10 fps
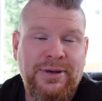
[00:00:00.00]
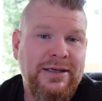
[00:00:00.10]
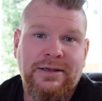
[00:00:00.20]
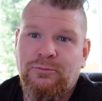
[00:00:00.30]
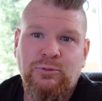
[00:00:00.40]

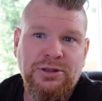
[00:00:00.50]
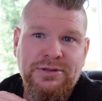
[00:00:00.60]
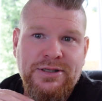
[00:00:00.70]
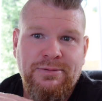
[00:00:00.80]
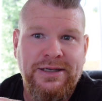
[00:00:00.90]
but Will
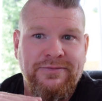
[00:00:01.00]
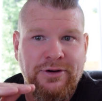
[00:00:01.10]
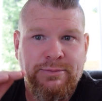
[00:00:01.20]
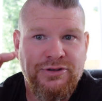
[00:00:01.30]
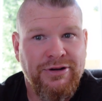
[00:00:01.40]
just went
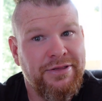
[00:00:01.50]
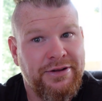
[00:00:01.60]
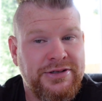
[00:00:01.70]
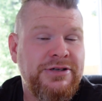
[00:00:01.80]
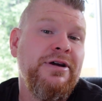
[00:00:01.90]
from strength
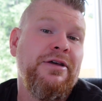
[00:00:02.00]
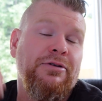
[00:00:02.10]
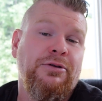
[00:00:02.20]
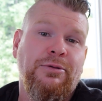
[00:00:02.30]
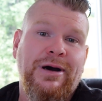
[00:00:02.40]
to strength
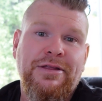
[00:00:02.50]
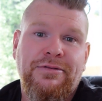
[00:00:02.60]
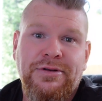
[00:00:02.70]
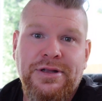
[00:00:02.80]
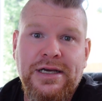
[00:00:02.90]
all the way
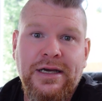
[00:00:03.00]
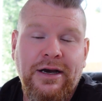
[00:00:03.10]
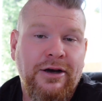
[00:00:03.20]
through the year,